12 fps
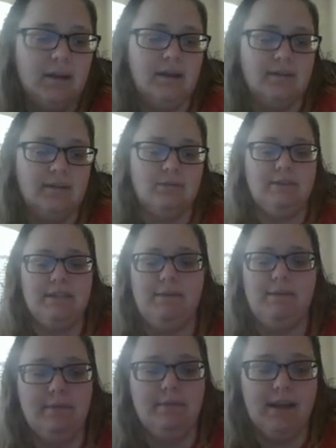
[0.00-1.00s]
Okay, so I'm going to
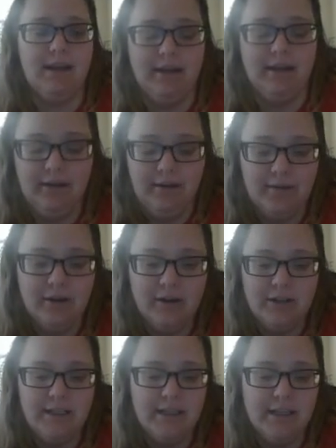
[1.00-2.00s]
type that on my calculator.
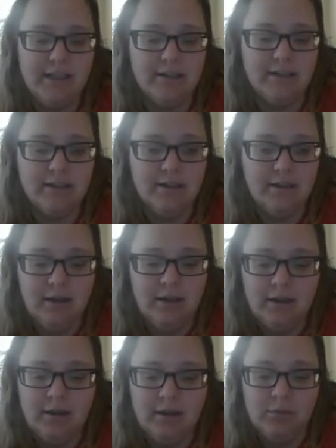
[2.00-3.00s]
13,000
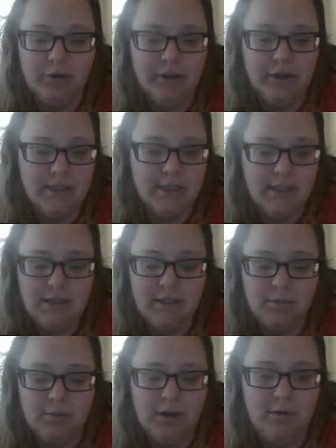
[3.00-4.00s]

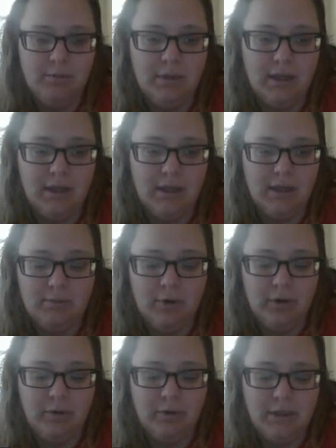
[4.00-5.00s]
parentheses 1 plus
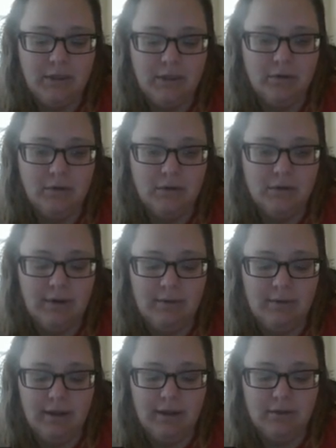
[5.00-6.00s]
0.12
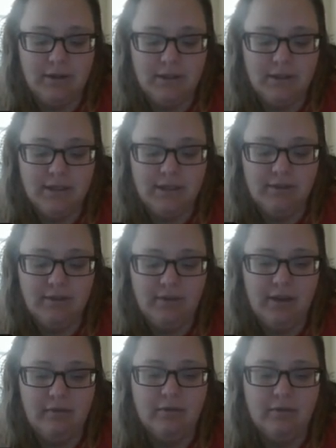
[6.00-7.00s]
divided by
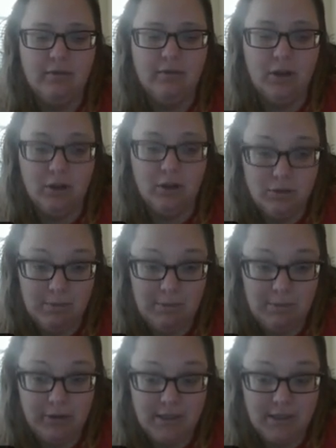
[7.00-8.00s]
365. Close
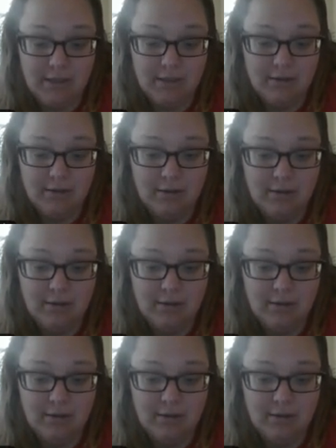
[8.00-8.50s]
my parentheses.